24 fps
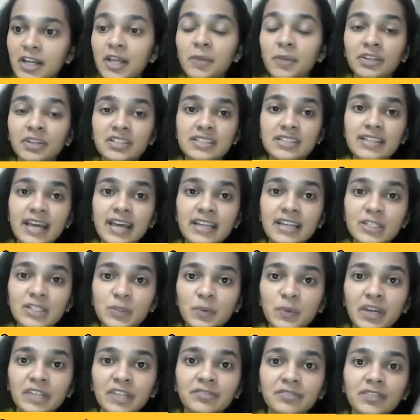because that's
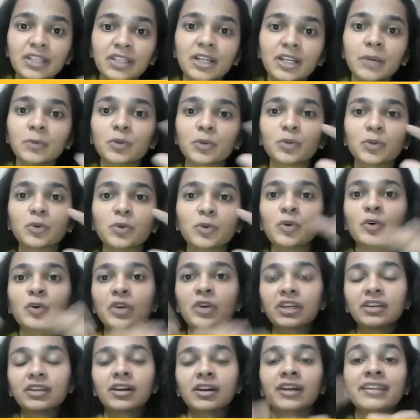when we come to
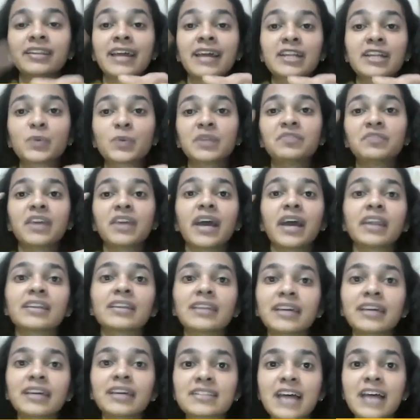know, that's when we
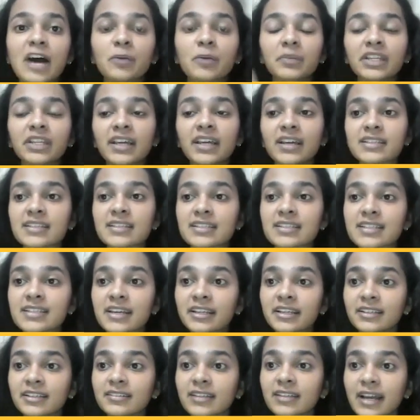analyze how many assets are
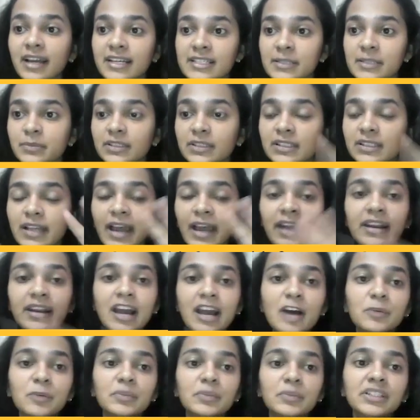realizable and
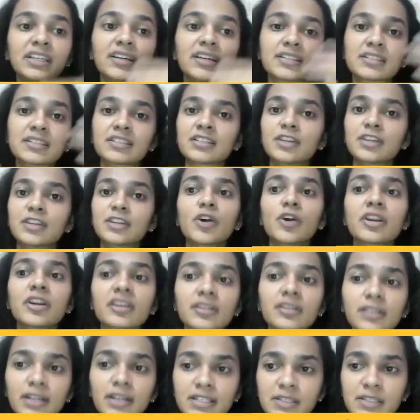how many assets are not
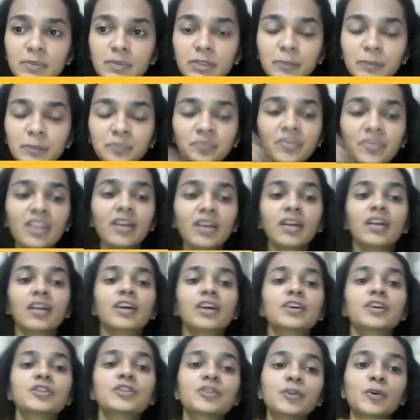realizable.
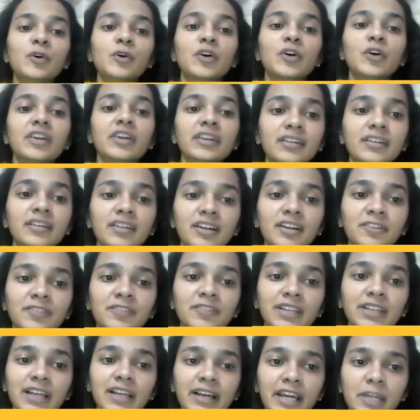So here
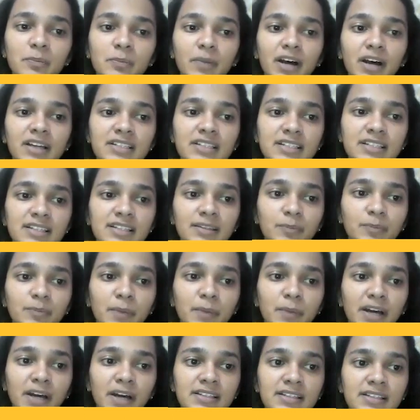we'll again pass
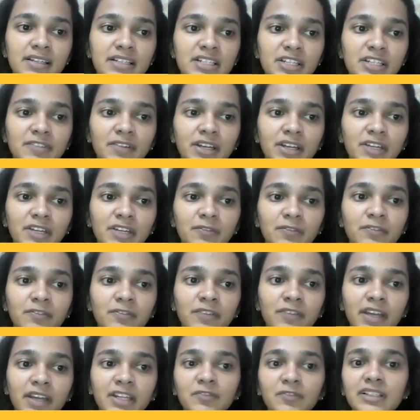an entry
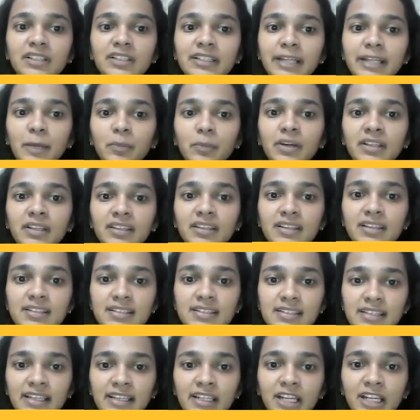wherein we'll debit this
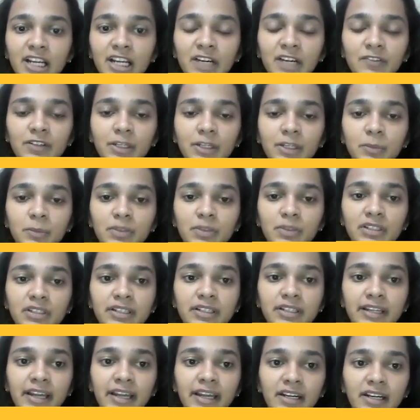irrecoverable debt